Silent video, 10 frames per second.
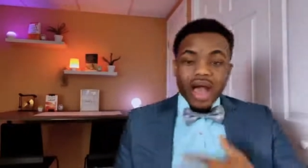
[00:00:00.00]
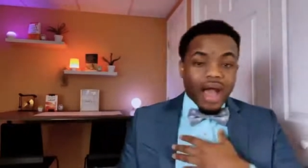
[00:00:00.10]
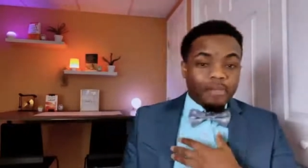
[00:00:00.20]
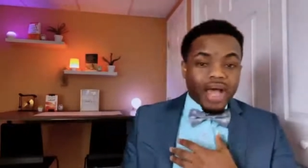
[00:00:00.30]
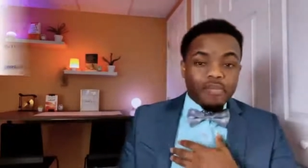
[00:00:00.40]
I
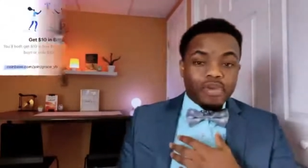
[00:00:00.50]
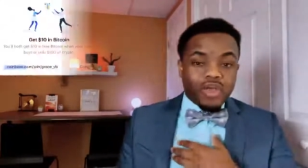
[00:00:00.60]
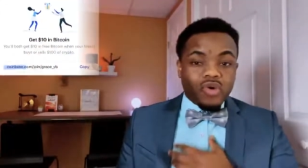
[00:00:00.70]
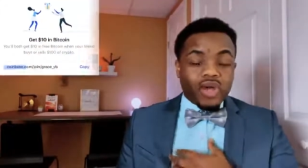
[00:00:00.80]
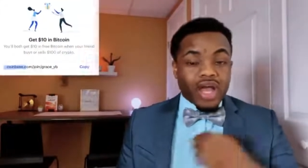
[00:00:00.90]
buy
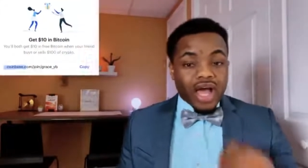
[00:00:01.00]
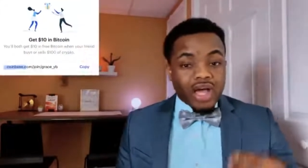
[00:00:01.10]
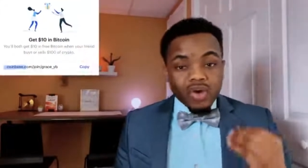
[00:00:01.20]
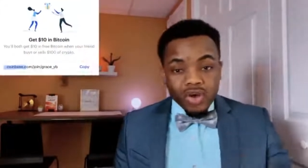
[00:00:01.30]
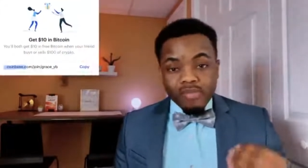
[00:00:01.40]
Bitcoin on
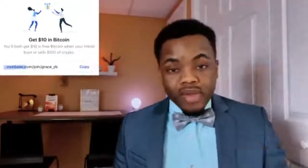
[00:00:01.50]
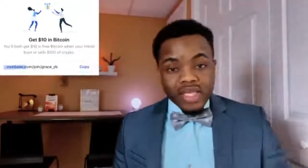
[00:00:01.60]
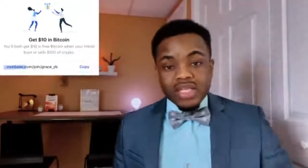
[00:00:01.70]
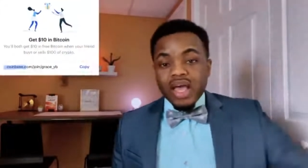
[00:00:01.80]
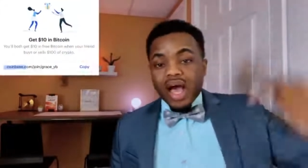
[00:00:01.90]

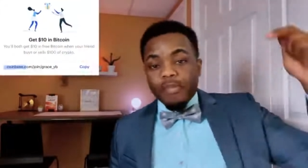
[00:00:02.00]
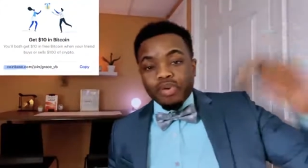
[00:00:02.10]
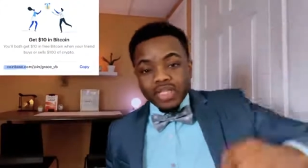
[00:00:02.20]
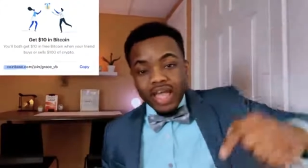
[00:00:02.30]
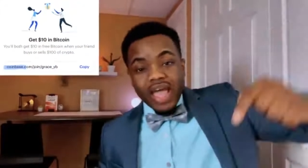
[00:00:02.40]
Coinbase. I
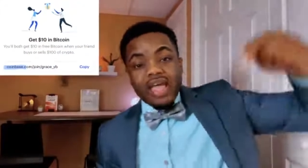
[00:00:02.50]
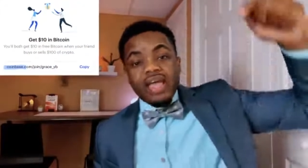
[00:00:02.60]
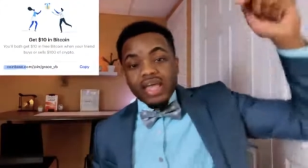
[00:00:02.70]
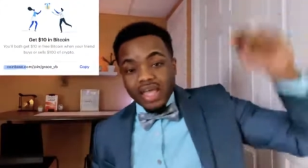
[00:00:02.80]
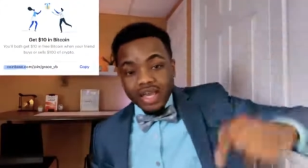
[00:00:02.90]
put that
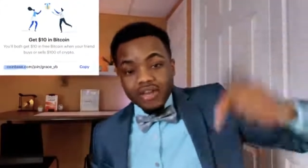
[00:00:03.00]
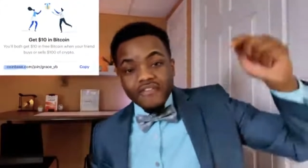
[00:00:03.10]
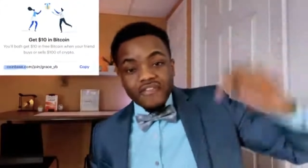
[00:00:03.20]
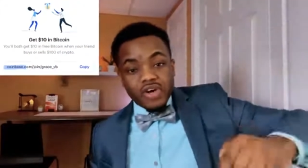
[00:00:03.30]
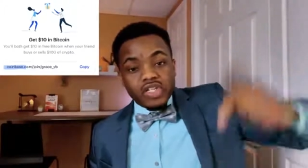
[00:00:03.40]
in the
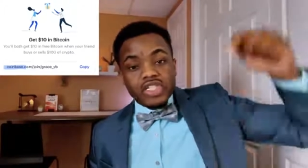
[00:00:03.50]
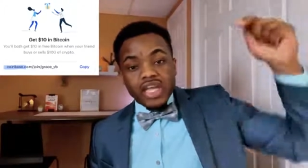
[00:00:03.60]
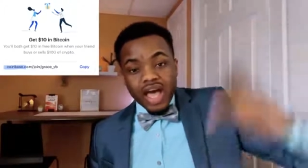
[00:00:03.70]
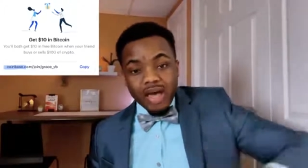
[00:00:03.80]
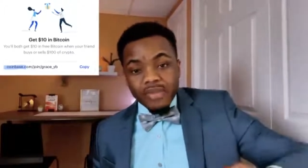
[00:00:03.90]
first
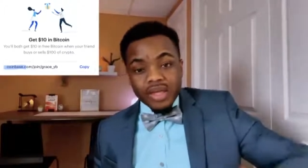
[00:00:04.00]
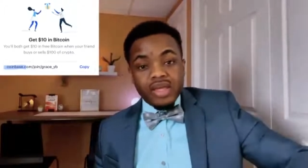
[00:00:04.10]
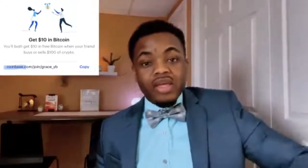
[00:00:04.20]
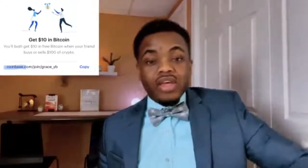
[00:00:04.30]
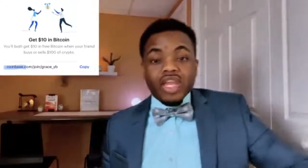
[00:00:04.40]
comment,
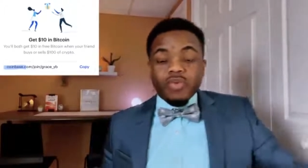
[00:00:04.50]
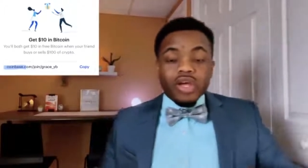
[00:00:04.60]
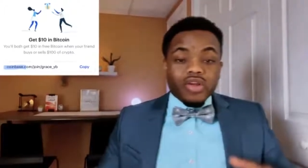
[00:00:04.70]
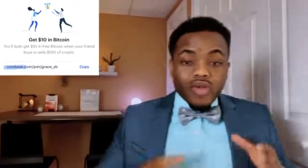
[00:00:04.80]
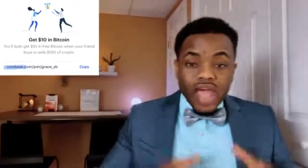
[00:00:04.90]
and then we're
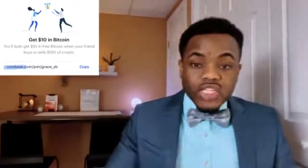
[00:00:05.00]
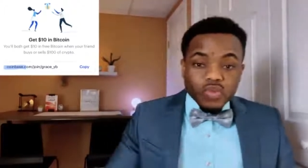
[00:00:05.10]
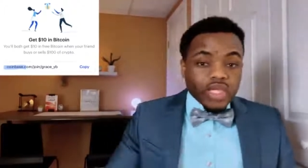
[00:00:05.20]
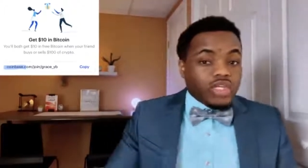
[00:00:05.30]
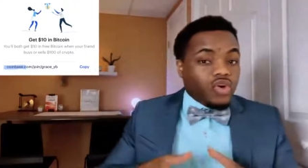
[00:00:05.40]
gonna
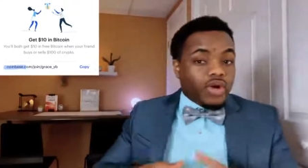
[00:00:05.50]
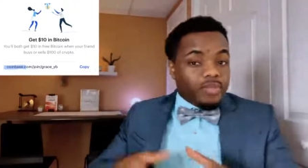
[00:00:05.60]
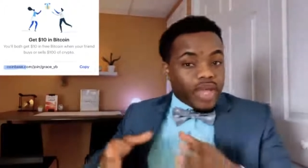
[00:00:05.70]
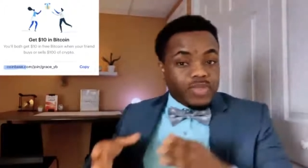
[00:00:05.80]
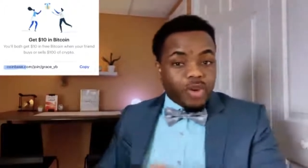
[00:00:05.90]
graduate to
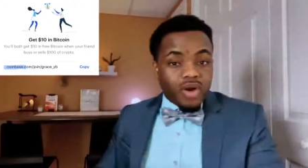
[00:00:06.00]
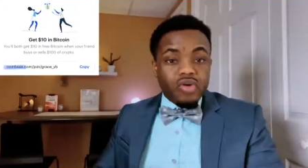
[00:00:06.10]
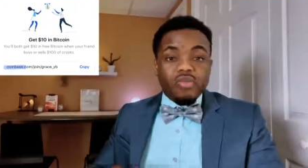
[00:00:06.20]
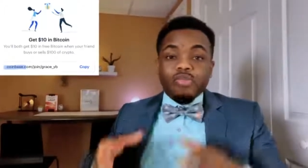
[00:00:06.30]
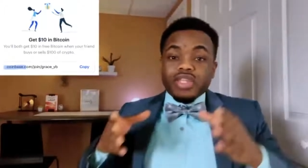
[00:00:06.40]
Coinbase
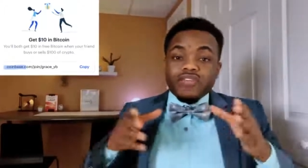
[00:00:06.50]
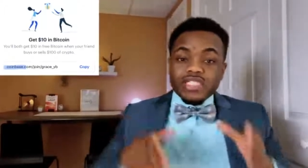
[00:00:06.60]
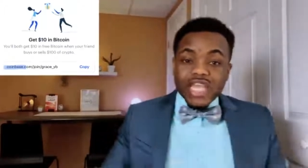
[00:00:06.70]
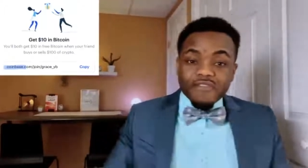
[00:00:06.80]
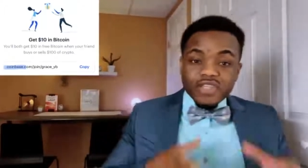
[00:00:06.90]
Pro. But the
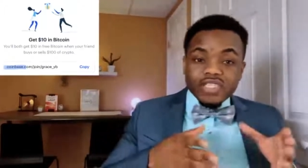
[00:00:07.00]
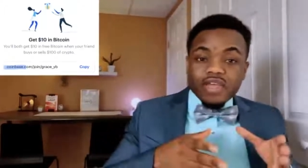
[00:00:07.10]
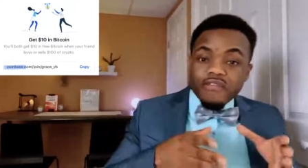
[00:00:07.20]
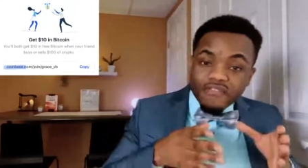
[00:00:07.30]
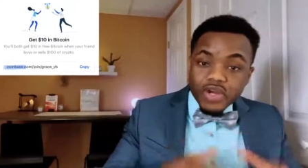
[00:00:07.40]
safest
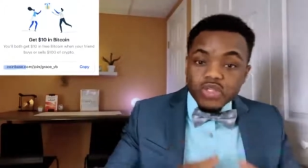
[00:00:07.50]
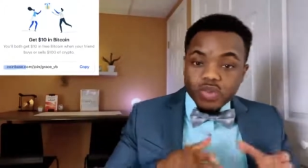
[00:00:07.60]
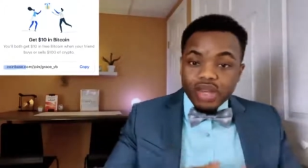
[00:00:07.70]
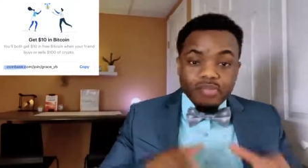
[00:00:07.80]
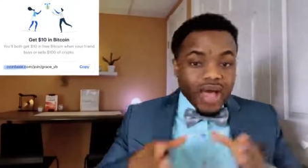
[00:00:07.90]
first
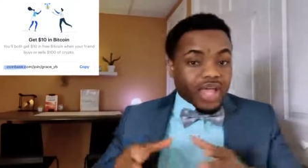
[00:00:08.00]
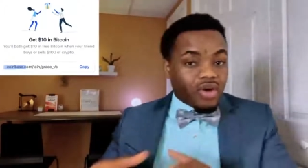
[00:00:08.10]
way to buy